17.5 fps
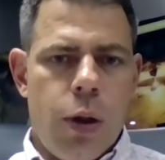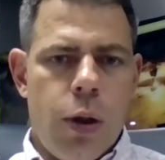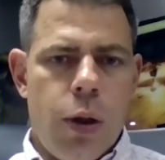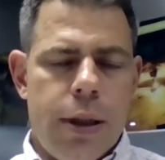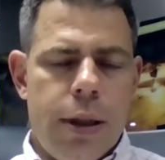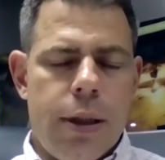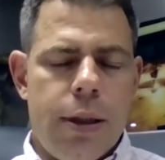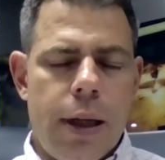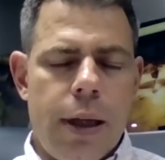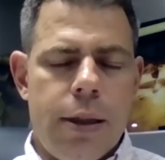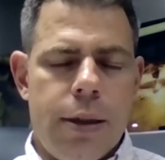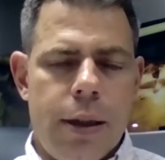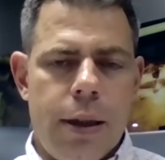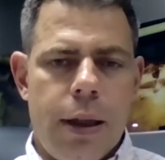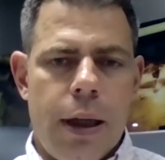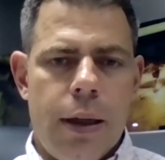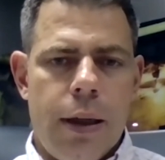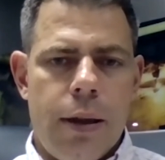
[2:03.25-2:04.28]
assist us
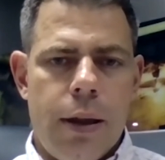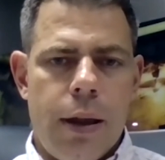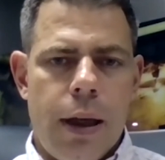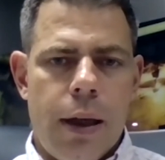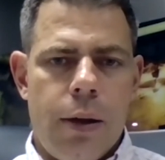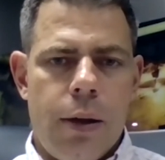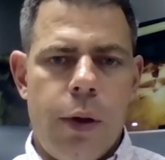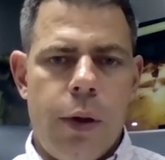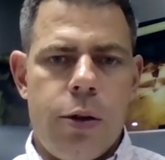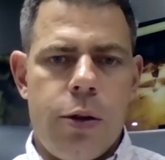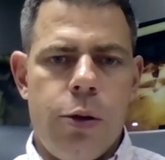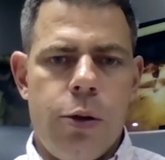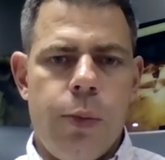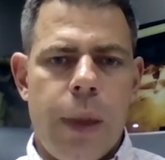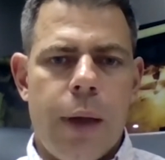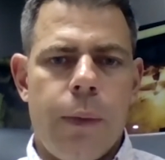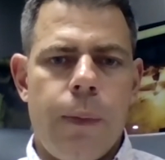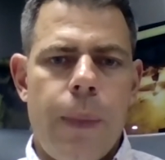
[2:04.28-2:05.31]
in
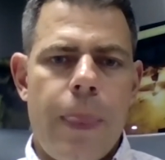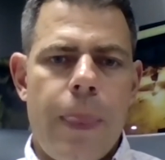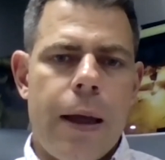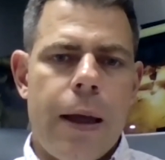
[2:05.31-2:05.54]
resuming